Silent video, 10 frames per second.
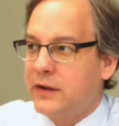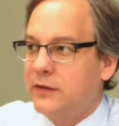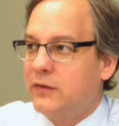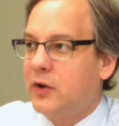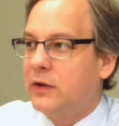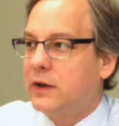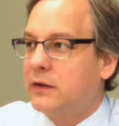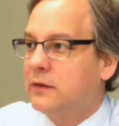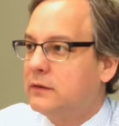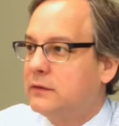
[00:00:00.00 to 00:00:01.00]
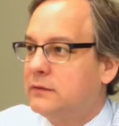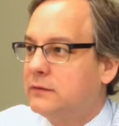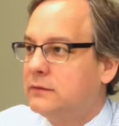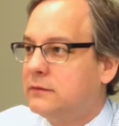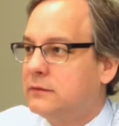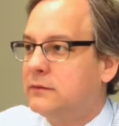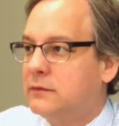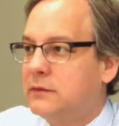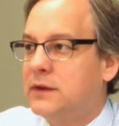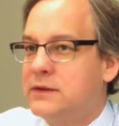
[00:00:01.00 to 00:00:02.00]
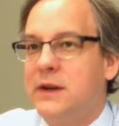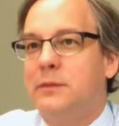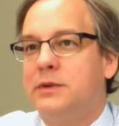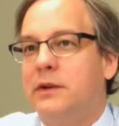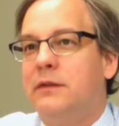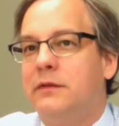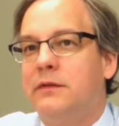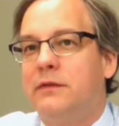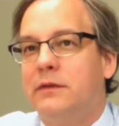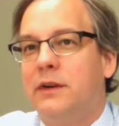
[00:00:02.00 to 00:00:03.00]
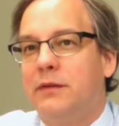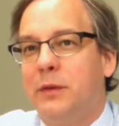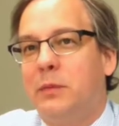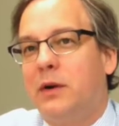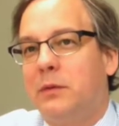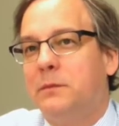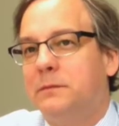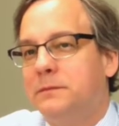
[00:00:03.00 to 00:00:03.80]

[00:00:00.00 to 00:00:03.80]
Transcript: is falling conception of the problem.